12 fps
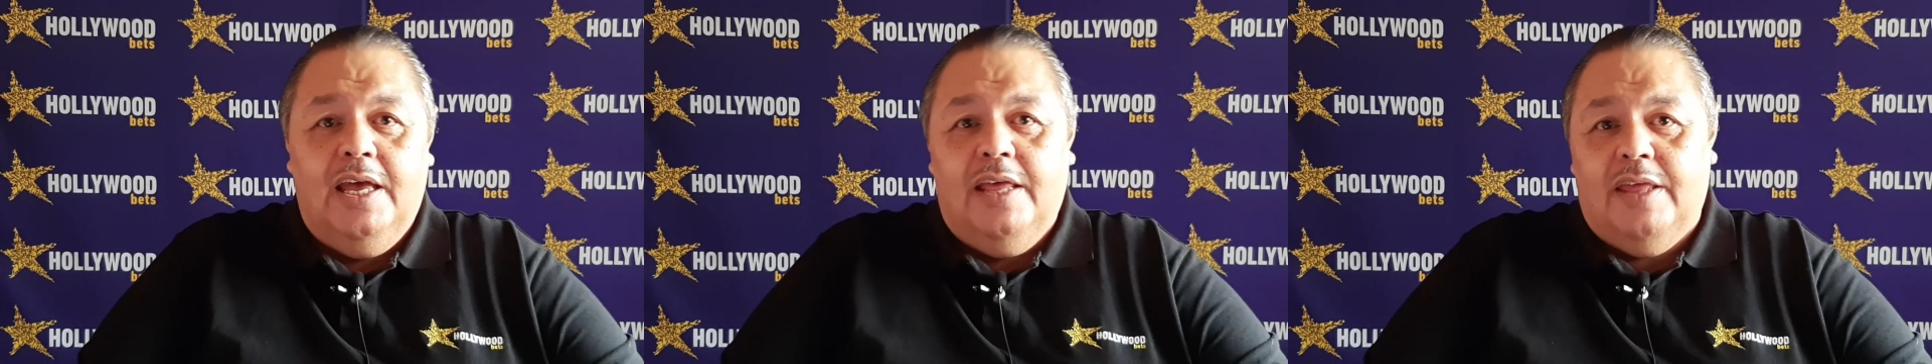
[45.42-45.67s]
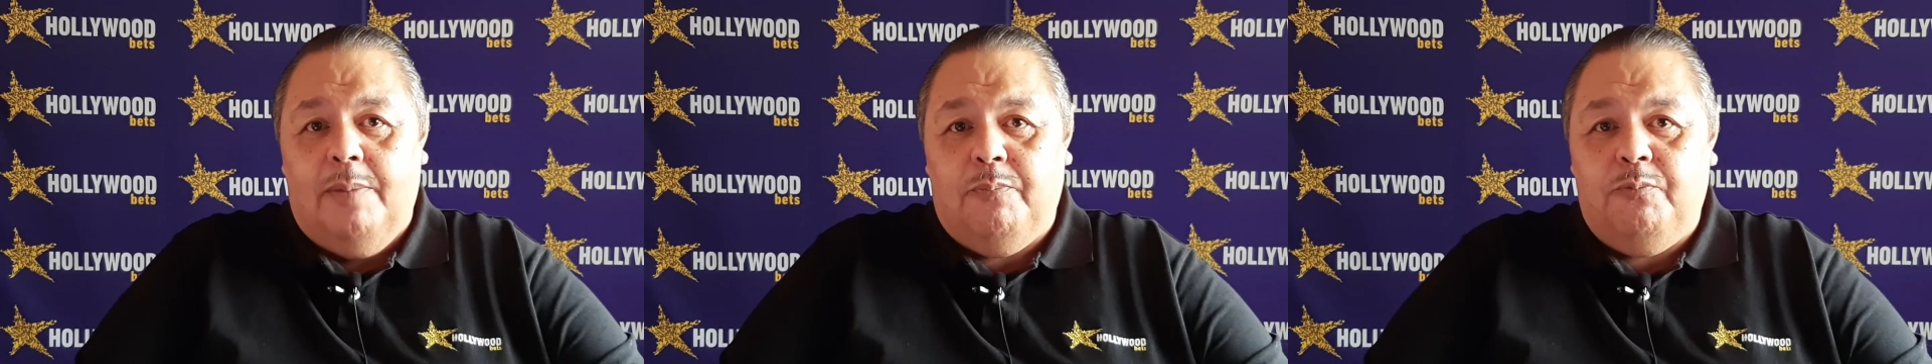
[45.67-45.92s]

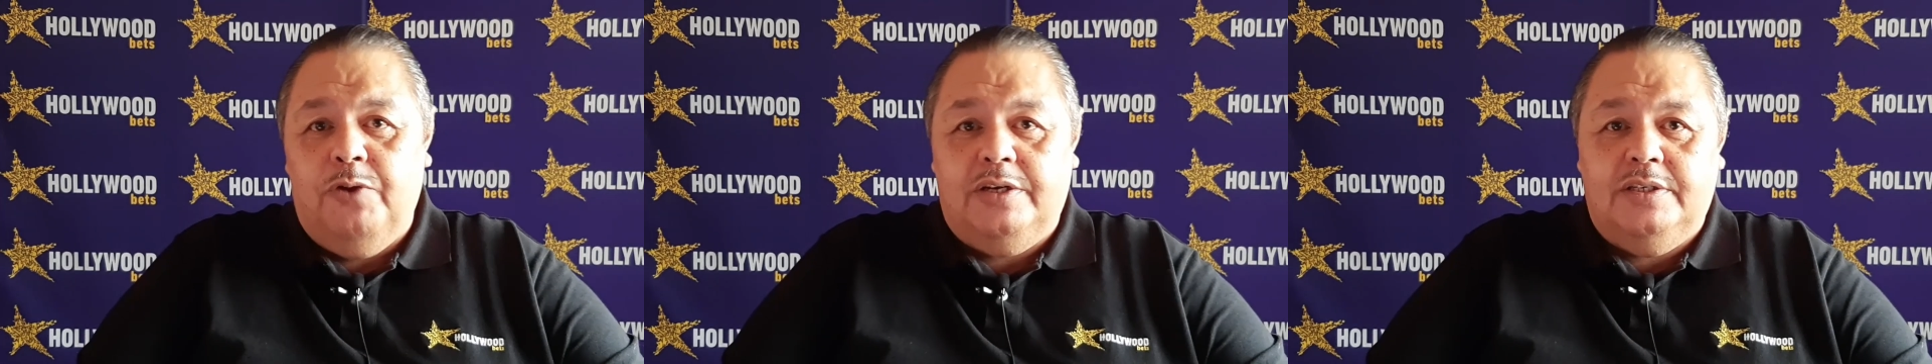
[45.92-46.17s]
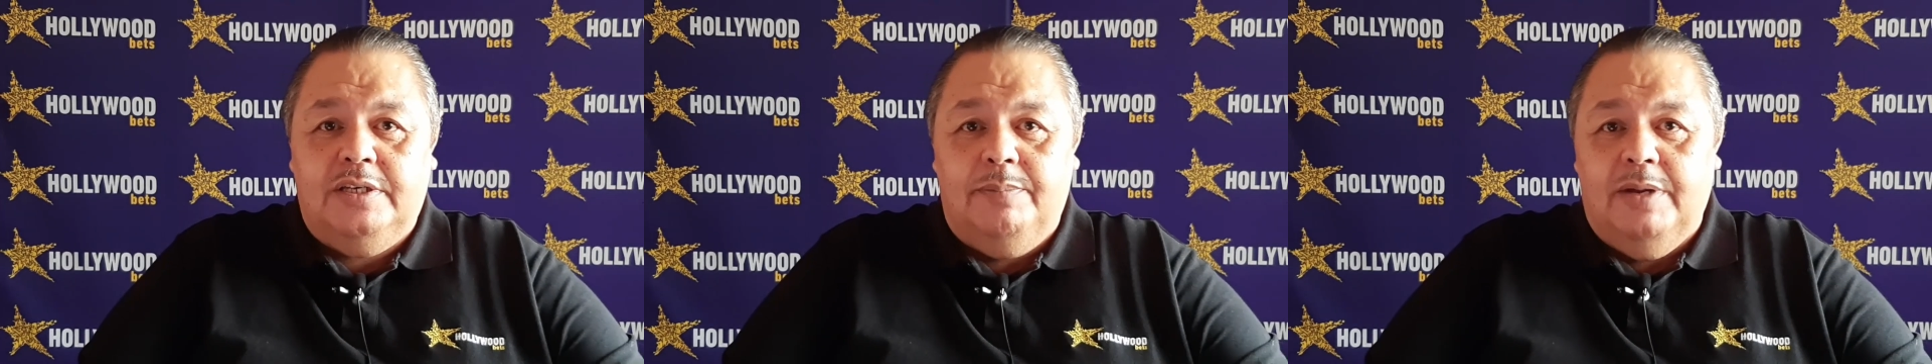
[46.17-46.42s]
they're
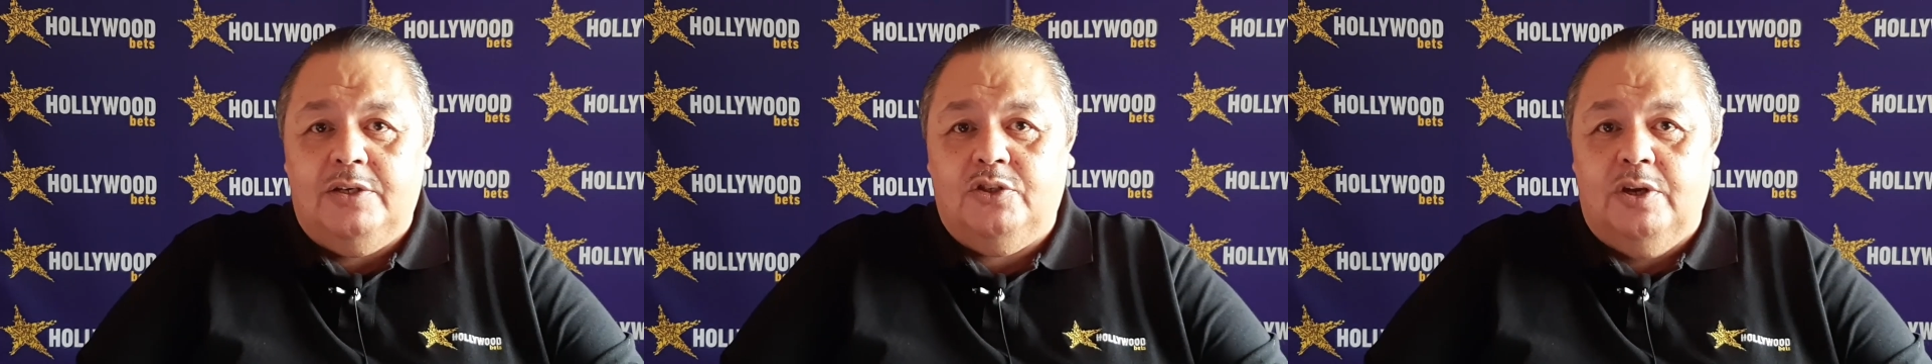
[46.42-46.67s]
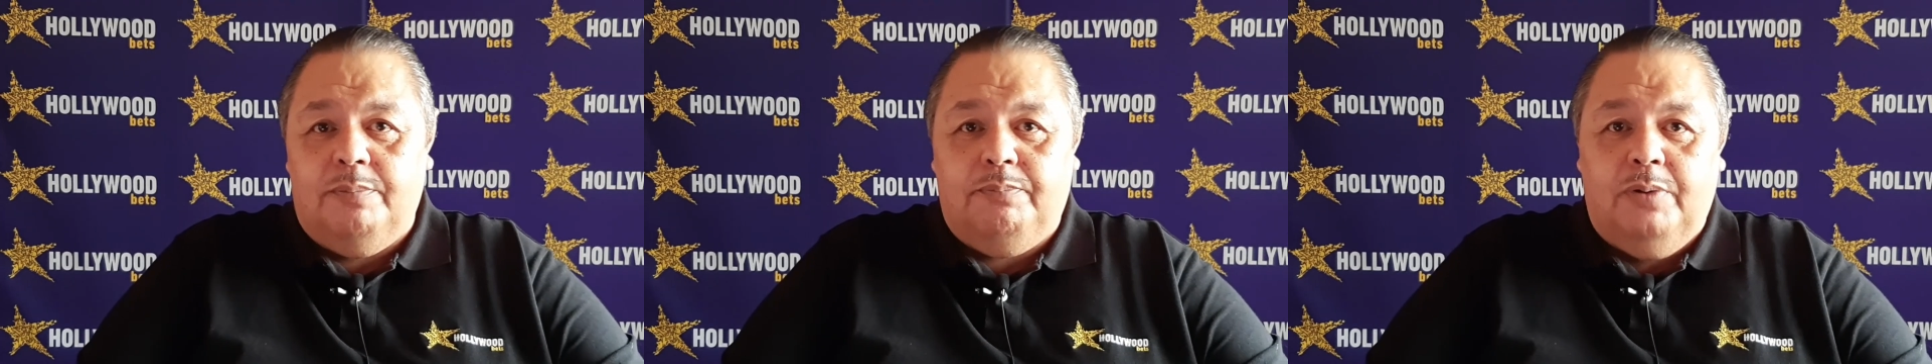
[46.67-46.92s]
pretty
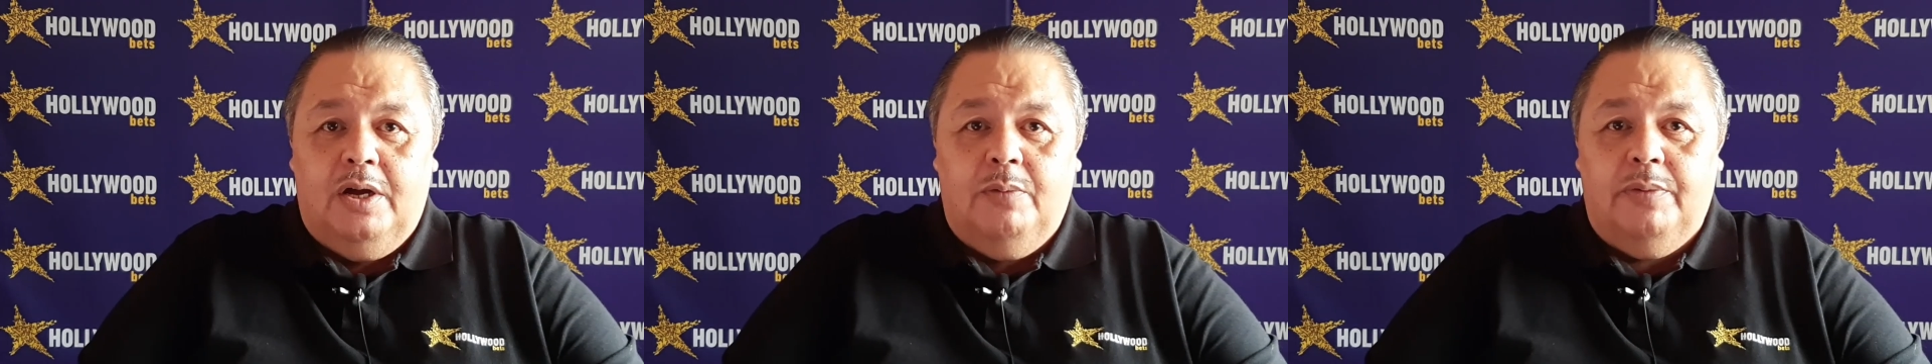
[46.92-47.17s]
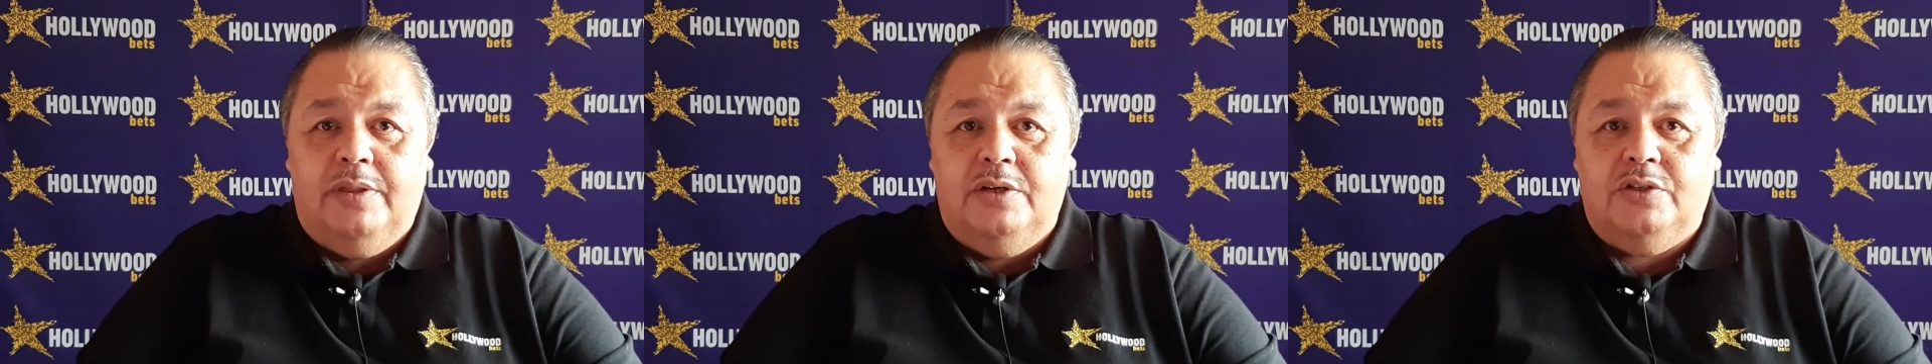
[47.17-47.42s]
much on par
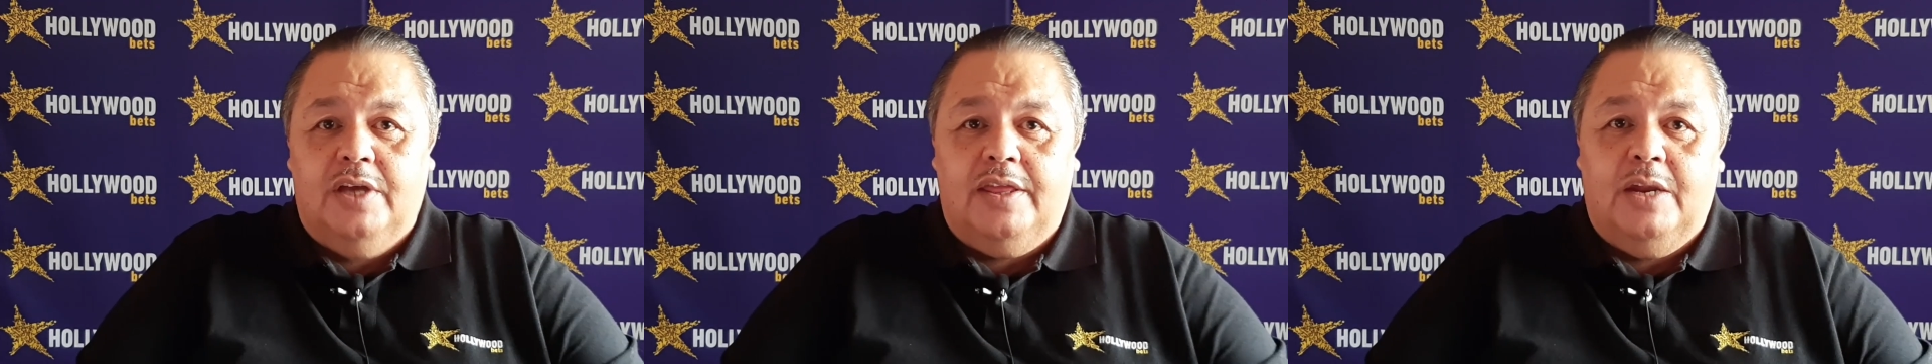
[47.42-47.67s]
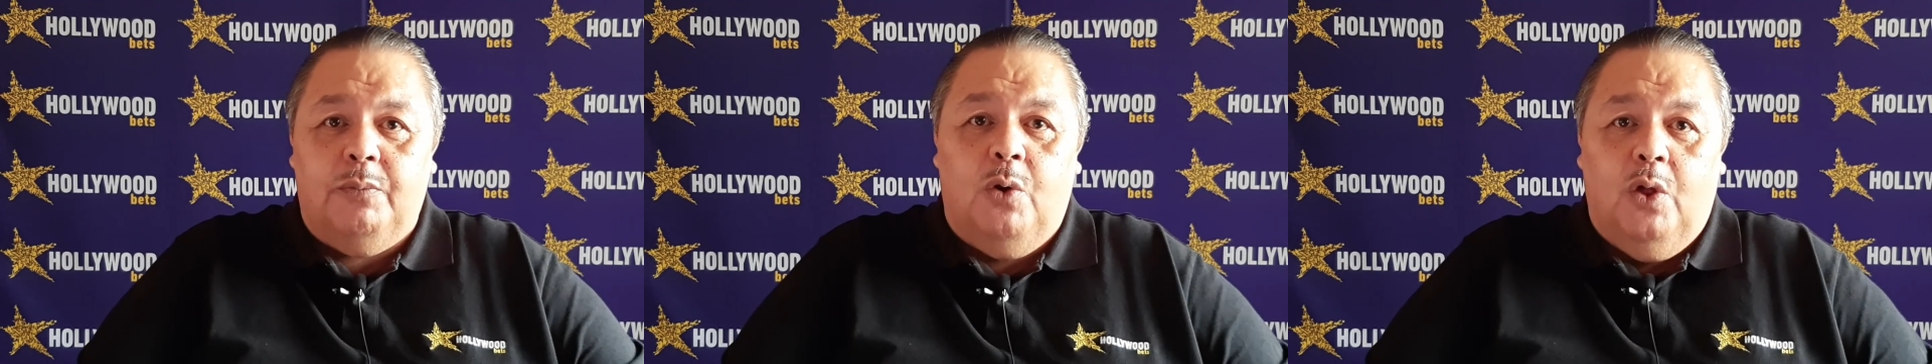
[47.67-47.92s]
with each
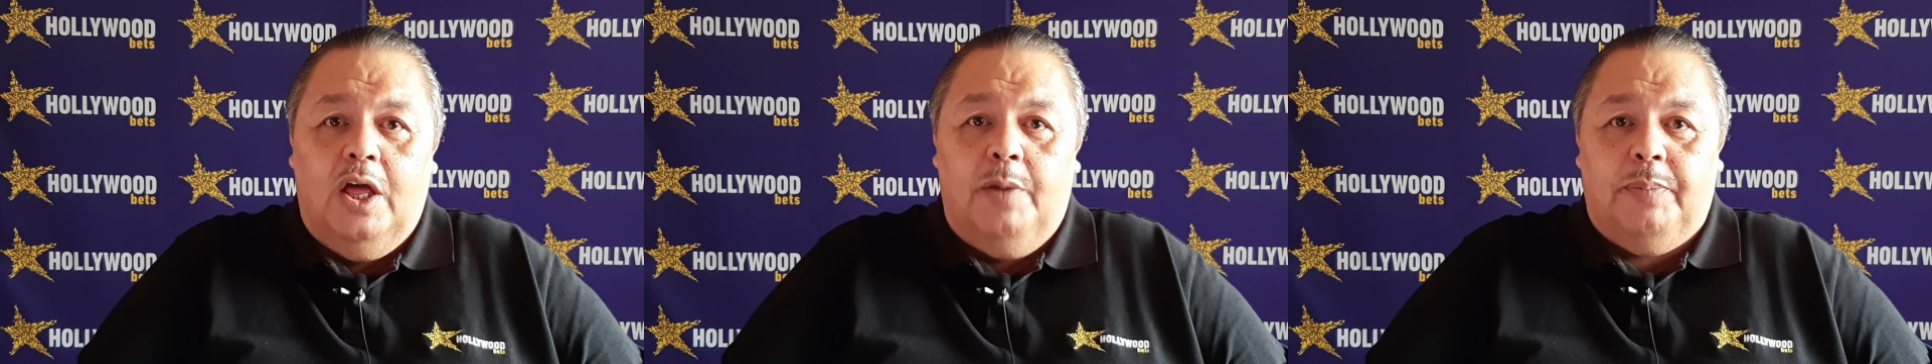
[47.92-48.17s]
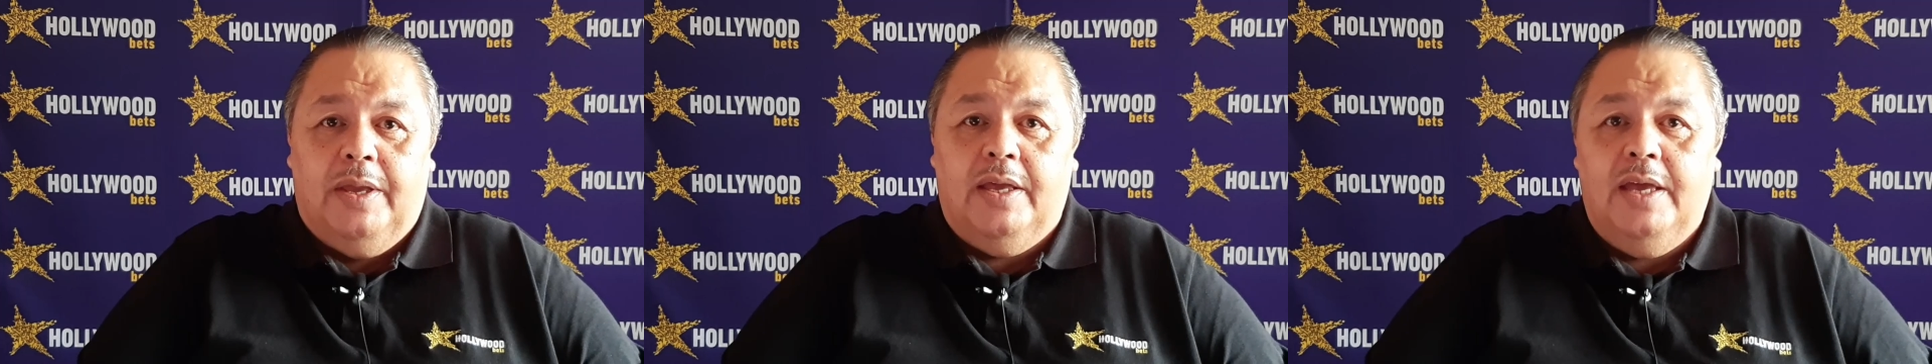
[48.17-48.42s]
other, and we're all
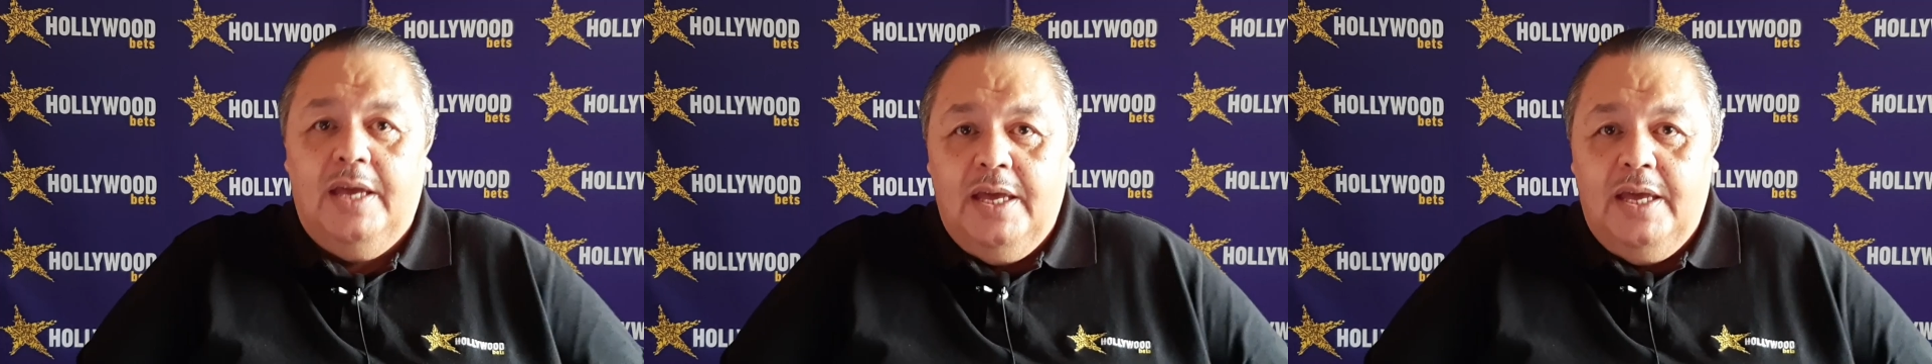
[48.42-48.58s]
hoping